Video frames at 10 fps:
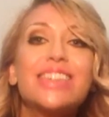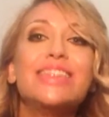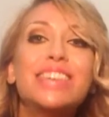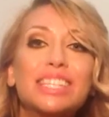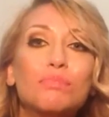
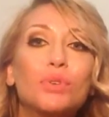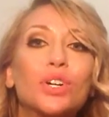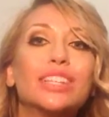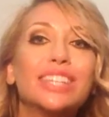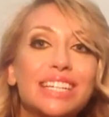This
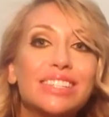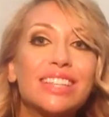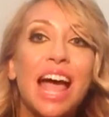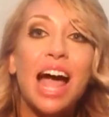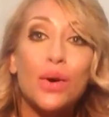book lists
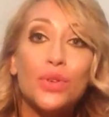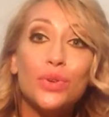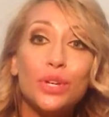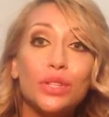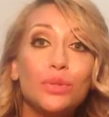how
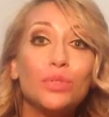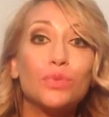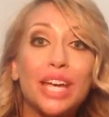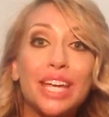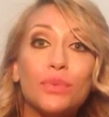you can lose
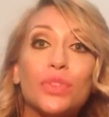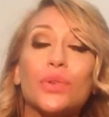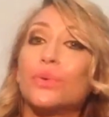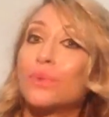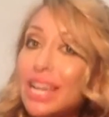weight with the
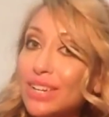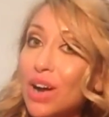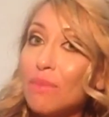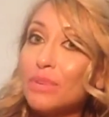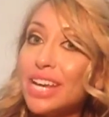right
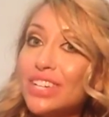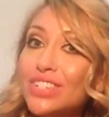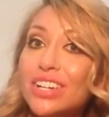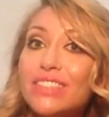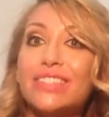
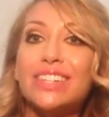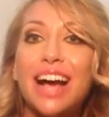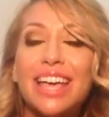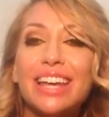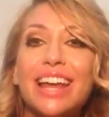combination of
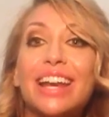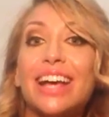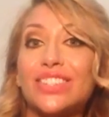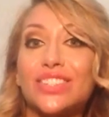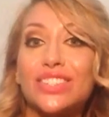diet and
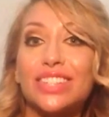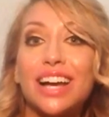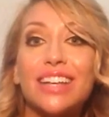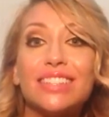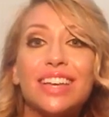
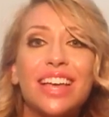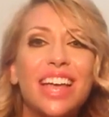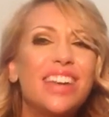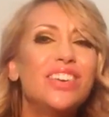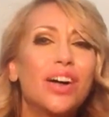exercise,
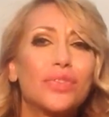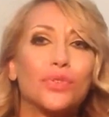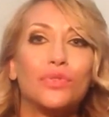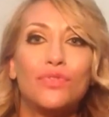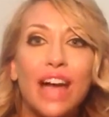and not
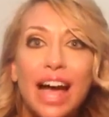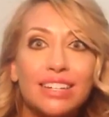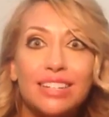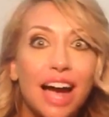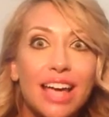through
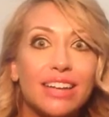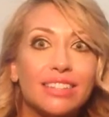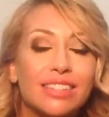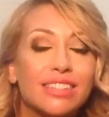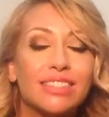fad
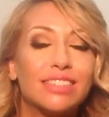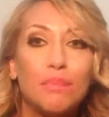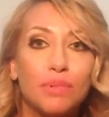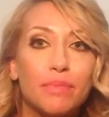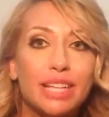diets and
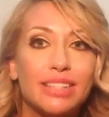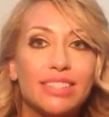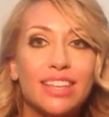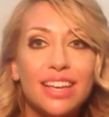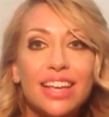
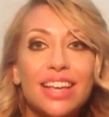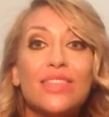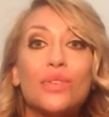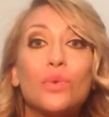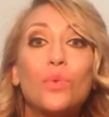supplements.
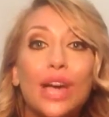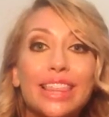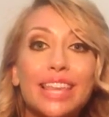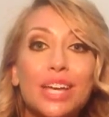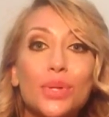The
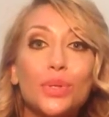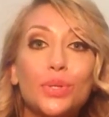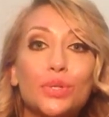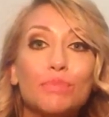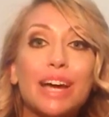weight that you
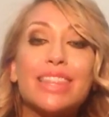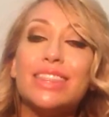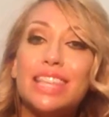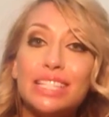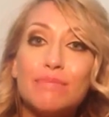lose by
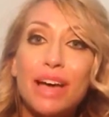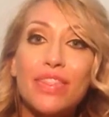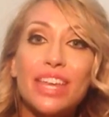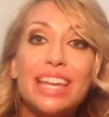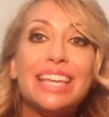this
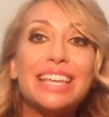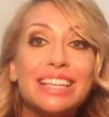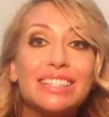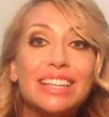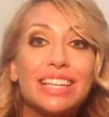method
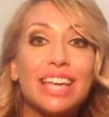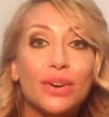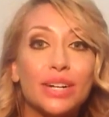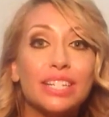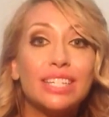is
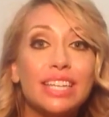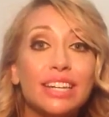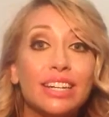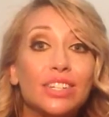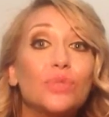
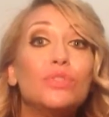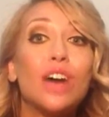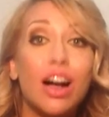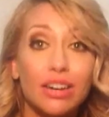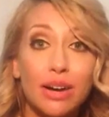guaranteed to
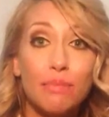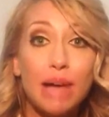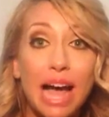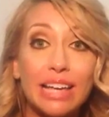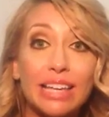not come
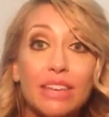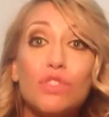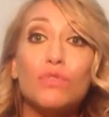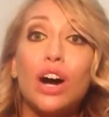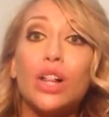back if
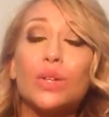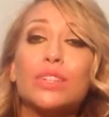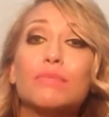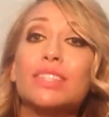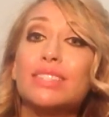you follow
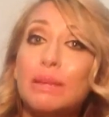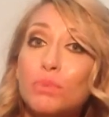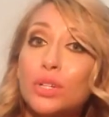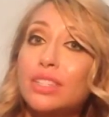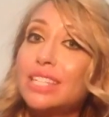some
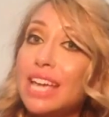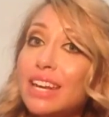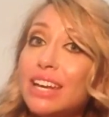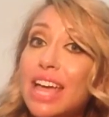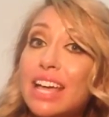simple day
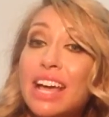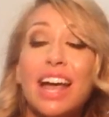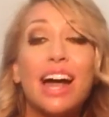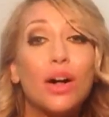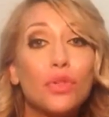to day
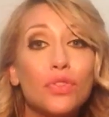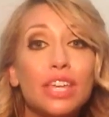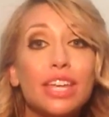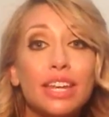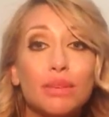
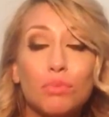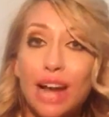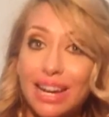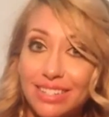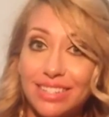healthy eating
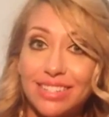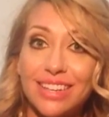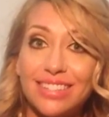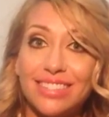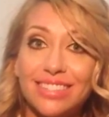
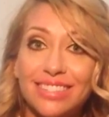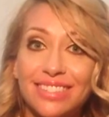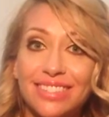practices.